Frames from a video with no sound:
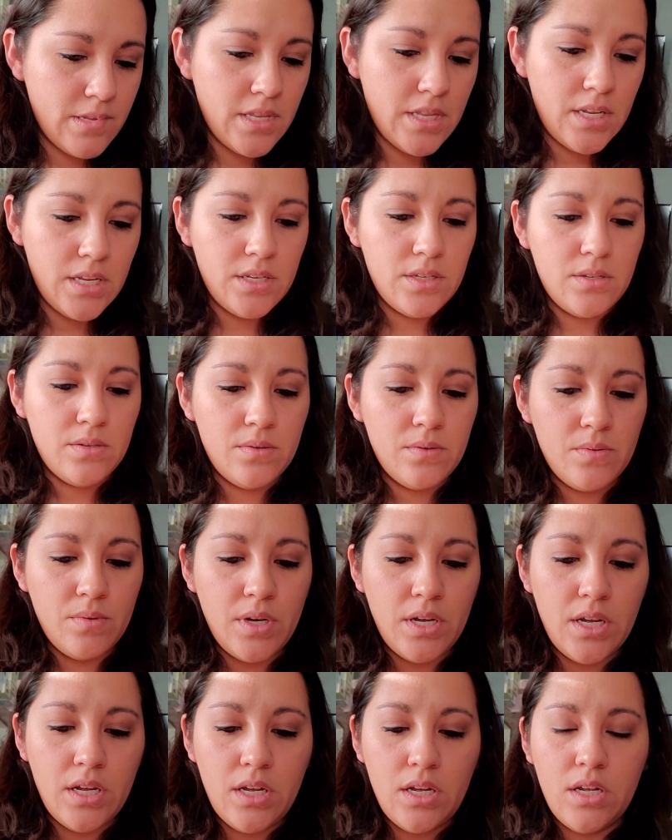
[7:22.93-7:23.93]
this
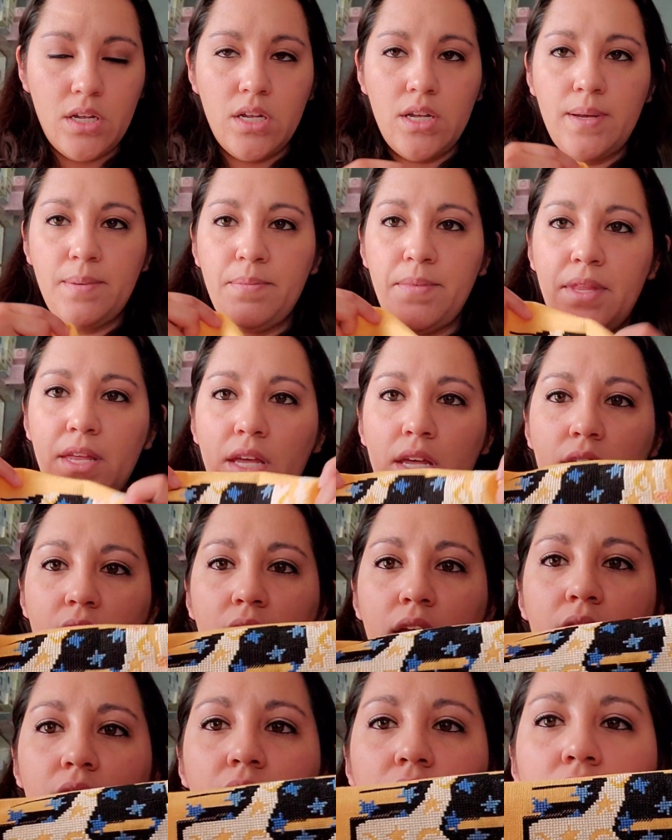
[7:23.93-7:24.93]
way, I'm
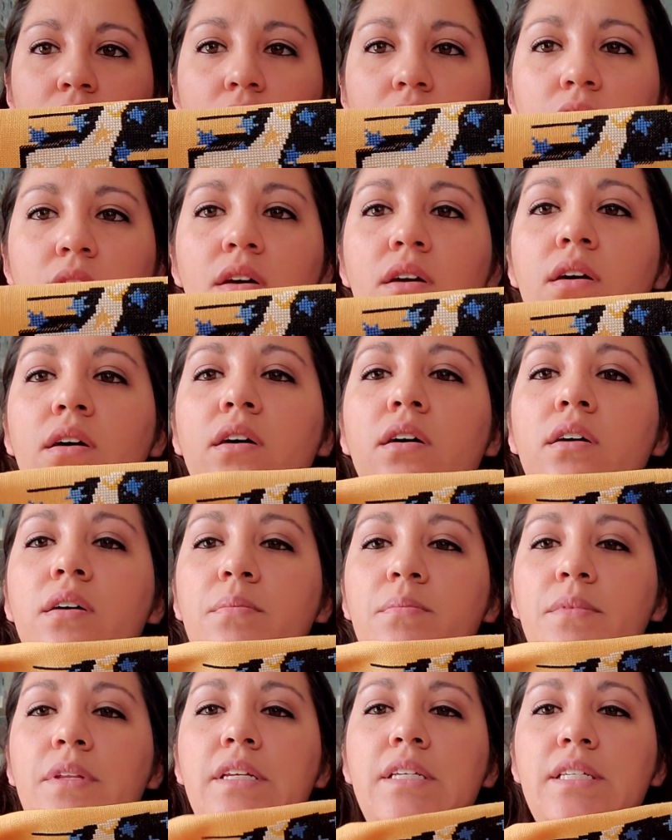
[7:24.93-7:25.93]
thinking.
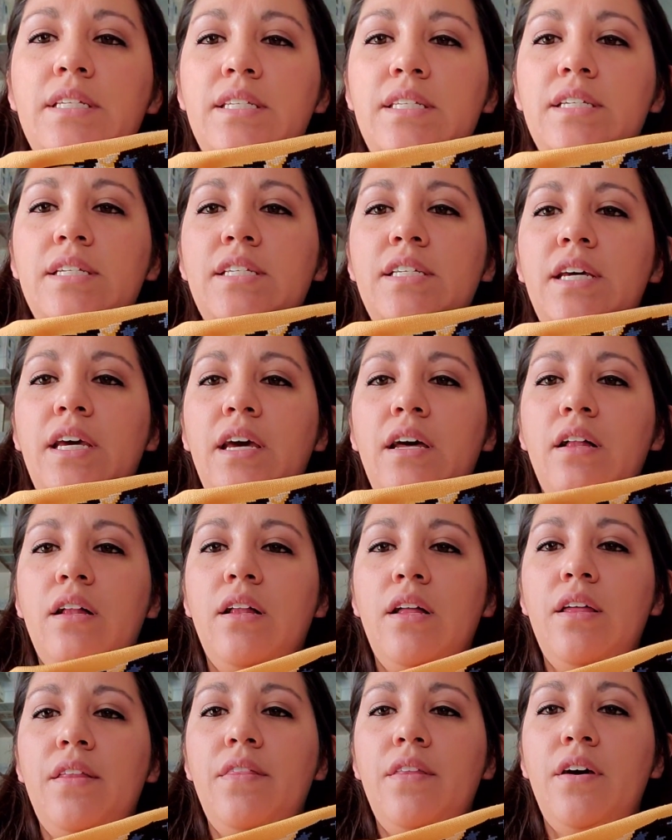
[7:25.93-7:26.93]
This is the
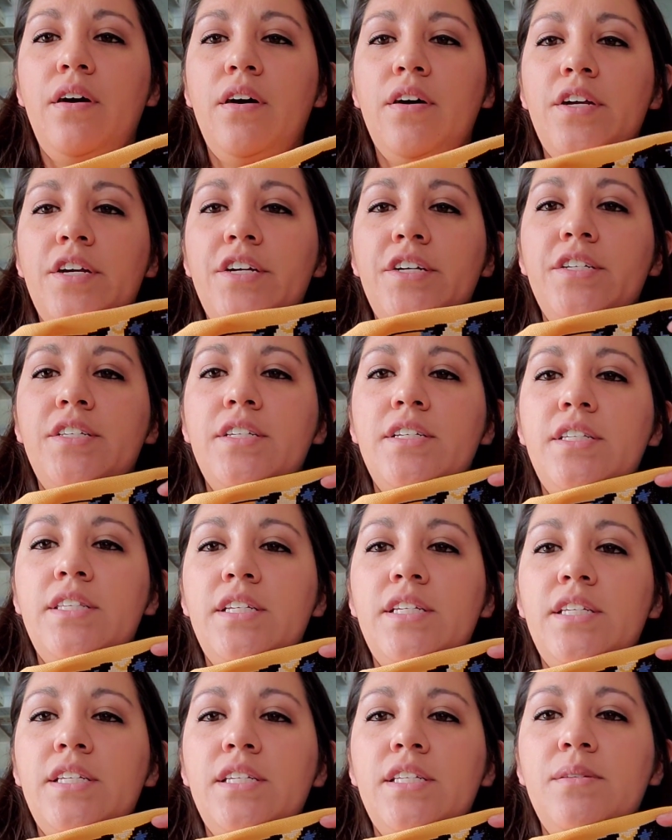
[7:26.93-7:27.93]
tail and the udders, and
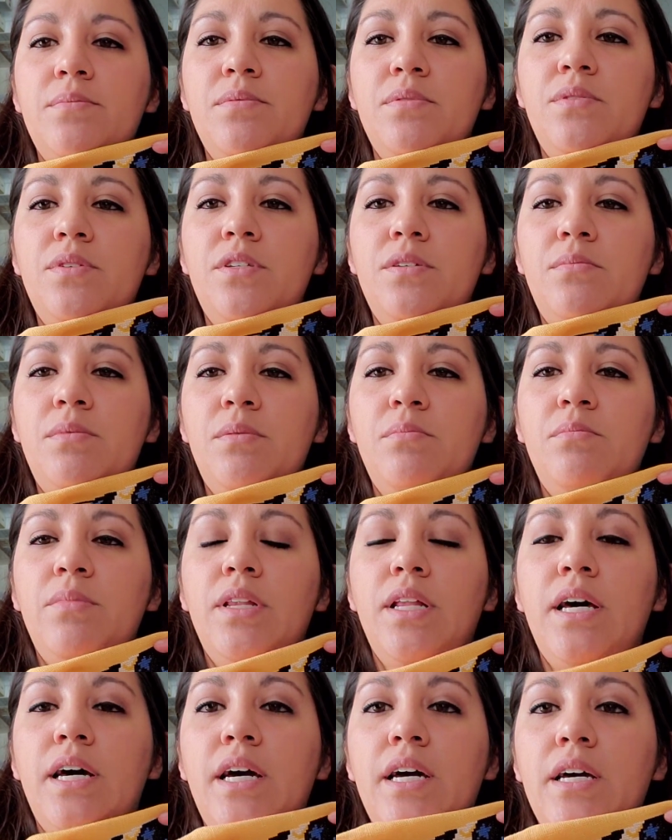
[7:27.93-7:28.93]
this is supposed to be
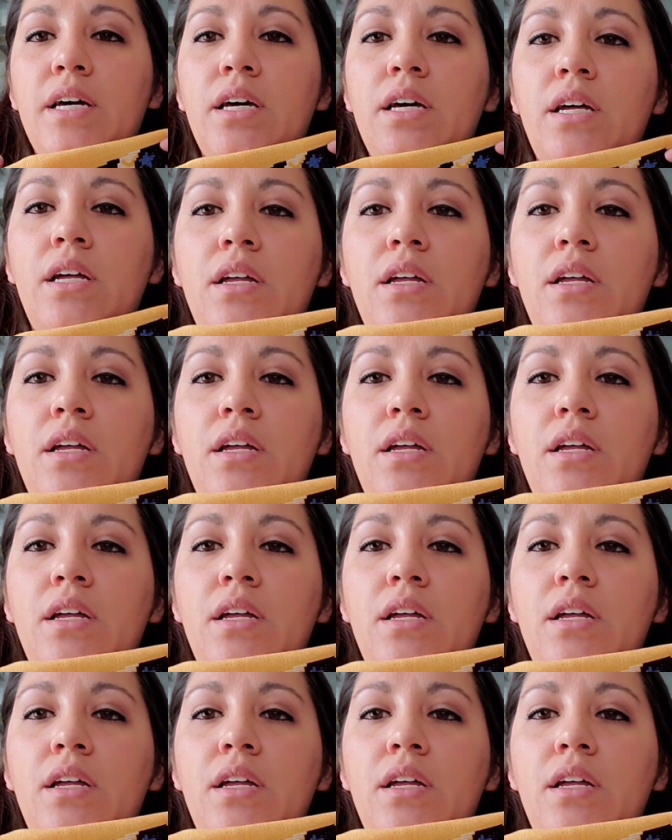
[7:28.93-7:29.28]
black.